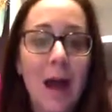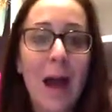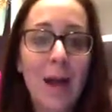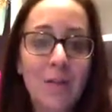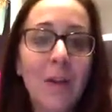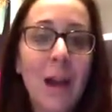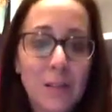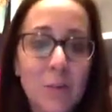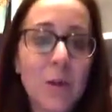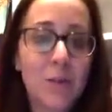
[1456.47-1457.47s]
I forgot
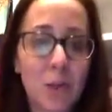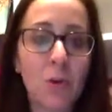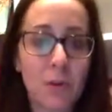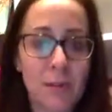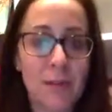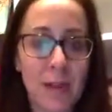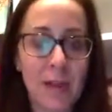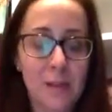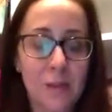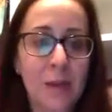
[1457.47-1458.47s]
to wear deodorant today.
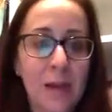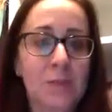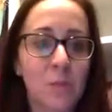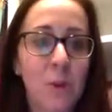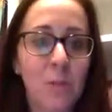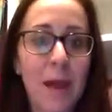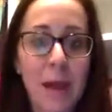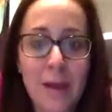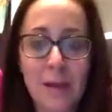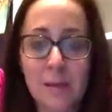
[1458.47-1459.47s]
So that's where my
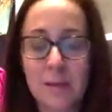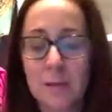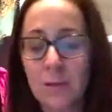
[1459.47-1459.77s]
head is.